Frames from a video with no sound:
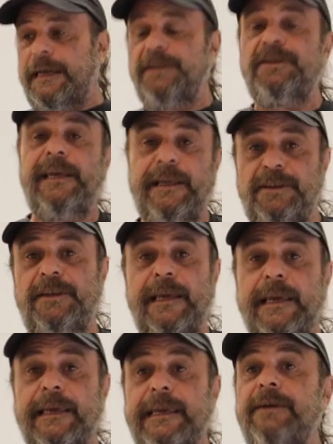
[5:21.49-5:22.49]
I hit
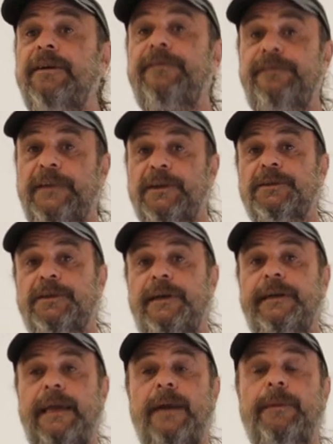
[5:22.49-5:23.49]
second gear, it feels good again.